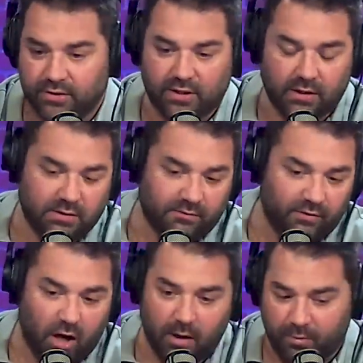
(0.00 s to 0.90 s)
tons of
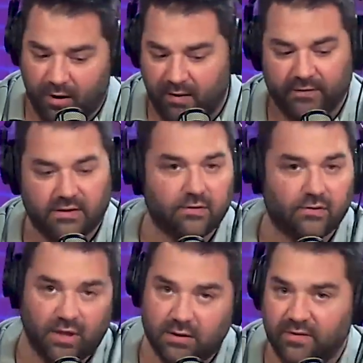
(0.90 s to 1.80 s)
nonprofits, there's
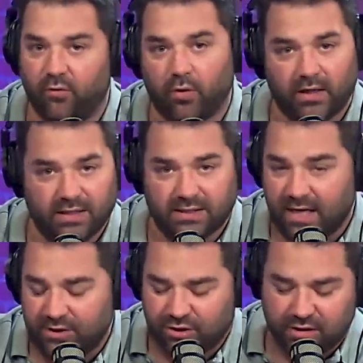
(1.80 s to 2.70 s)
tons of
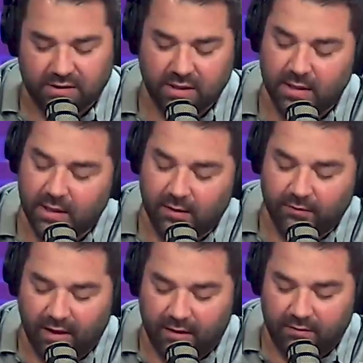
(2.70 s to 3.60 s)
organizations
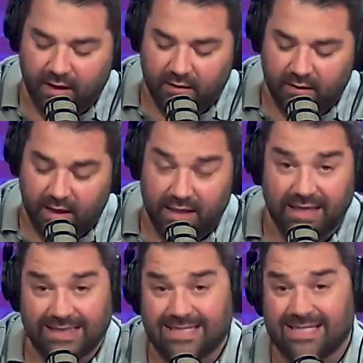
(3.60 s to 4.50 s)
that
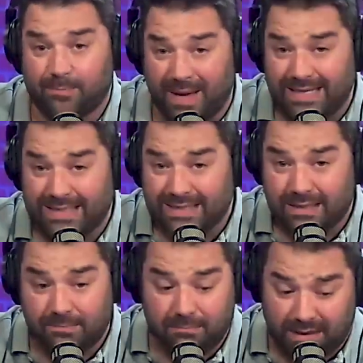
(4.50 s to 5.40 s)
need spaces
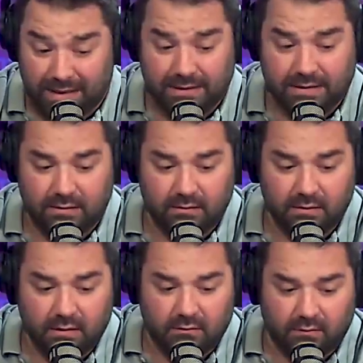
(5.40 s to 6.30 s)
to meet.
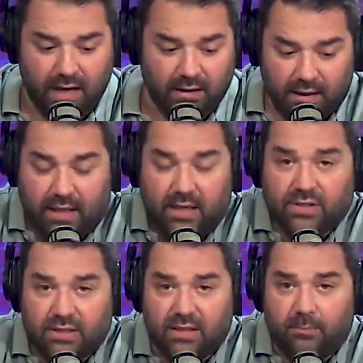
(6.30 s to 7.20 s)
Right? Like, here's
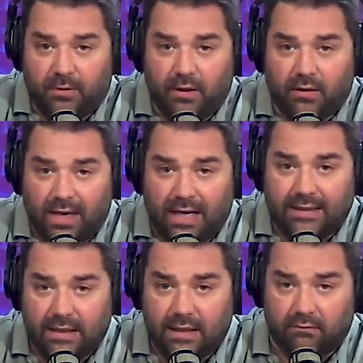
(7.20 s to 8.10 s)
a simple little
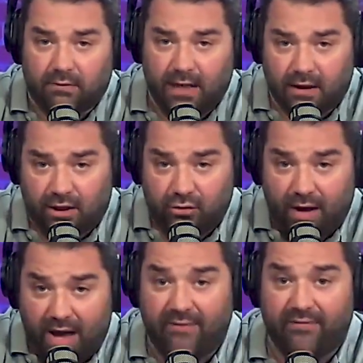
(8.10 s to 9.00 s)
idea, right? Like, you
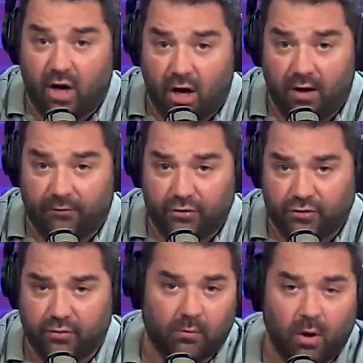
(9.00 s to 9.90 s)
have a conference
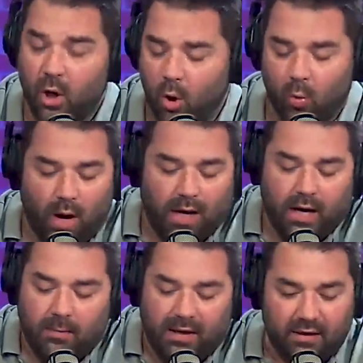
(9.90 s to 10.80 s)
room. Why
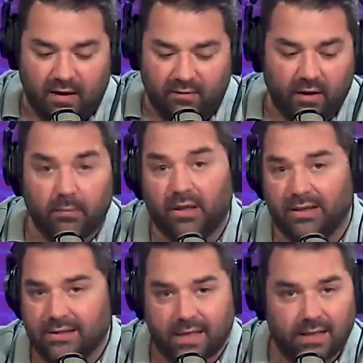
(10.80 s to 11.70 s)
not make that available
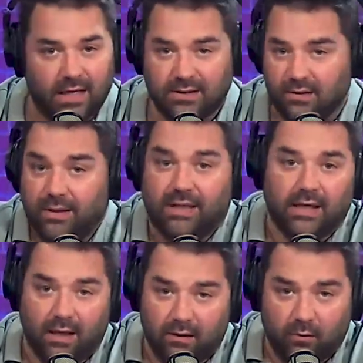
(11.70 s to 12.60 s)
on Sundays or any
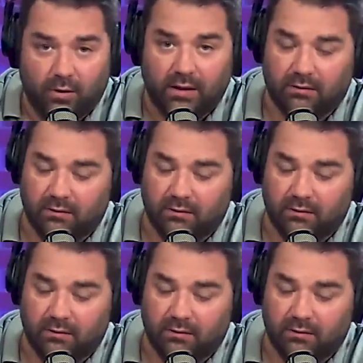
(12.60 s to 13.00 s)
day of the week